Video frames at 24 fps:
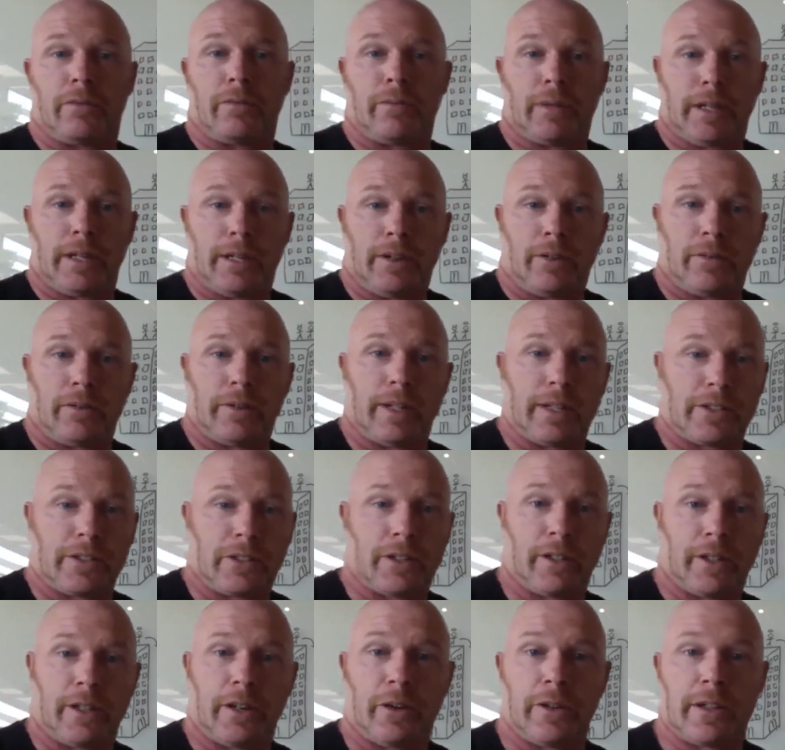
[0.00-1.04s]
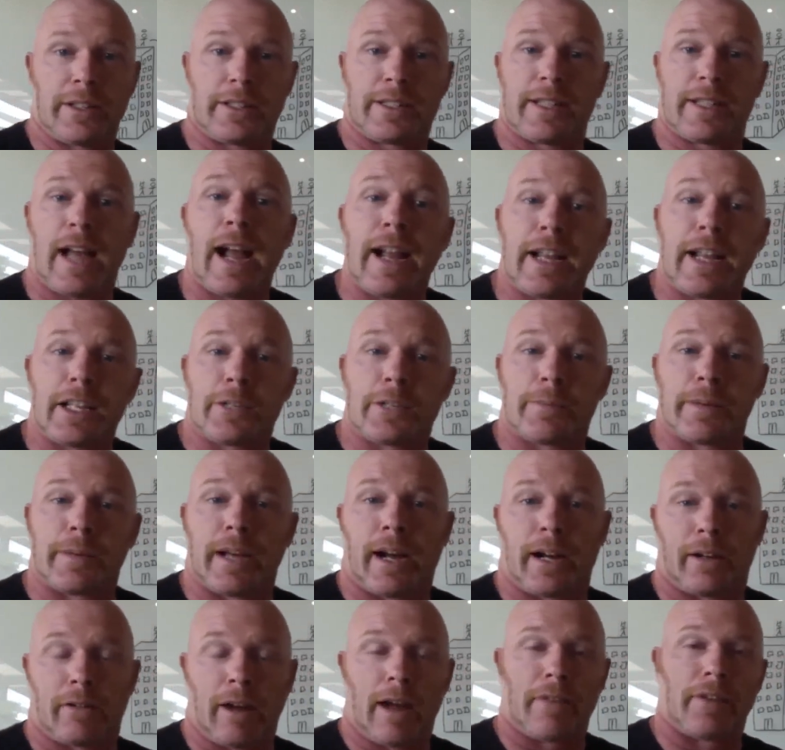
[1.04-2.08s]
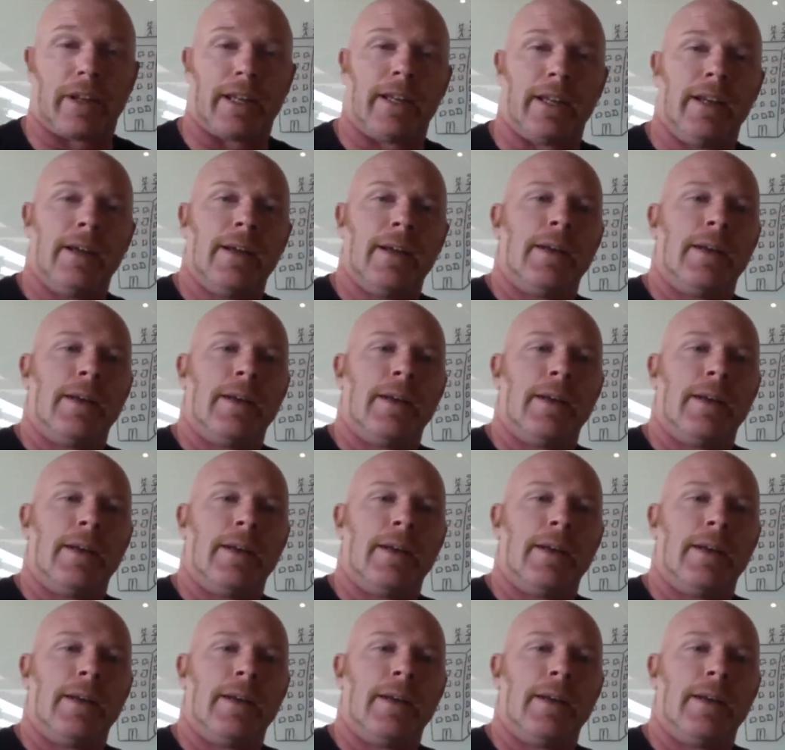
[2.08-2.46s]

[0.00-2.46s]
We don't necessarily know the science behind gravity,